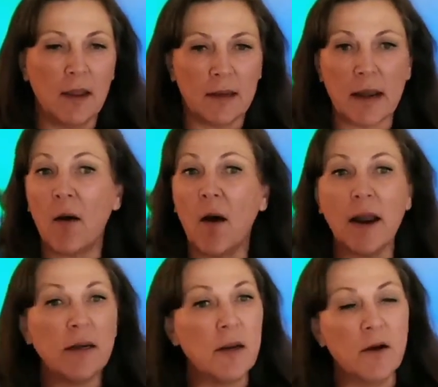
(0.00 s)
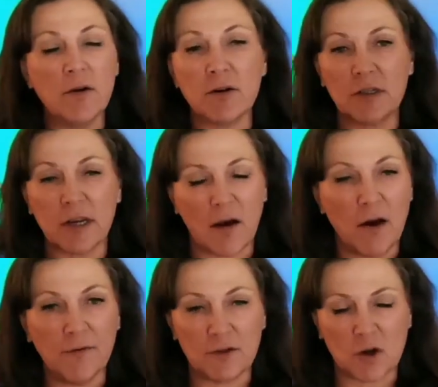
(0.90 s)
Now, I know your
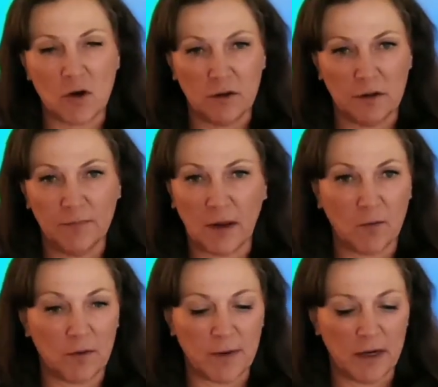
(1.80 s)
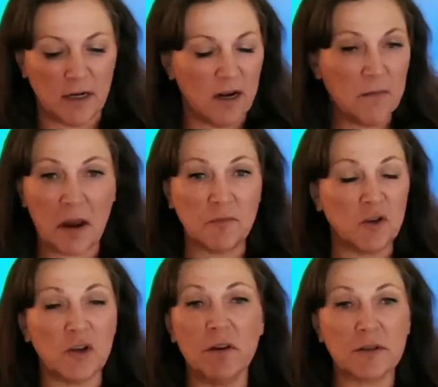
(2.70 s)
office called them and reminded them. I'm
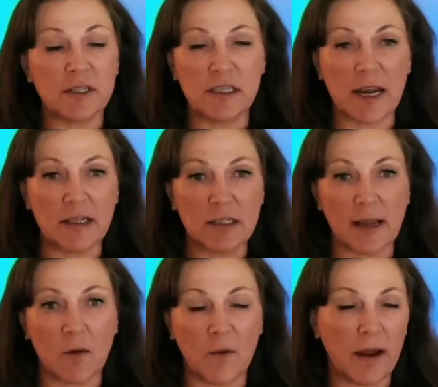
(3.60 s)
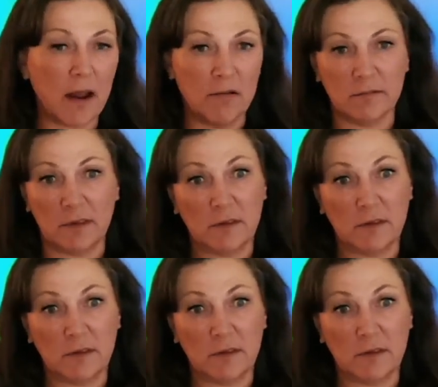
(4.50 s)
sure there's a text that went out,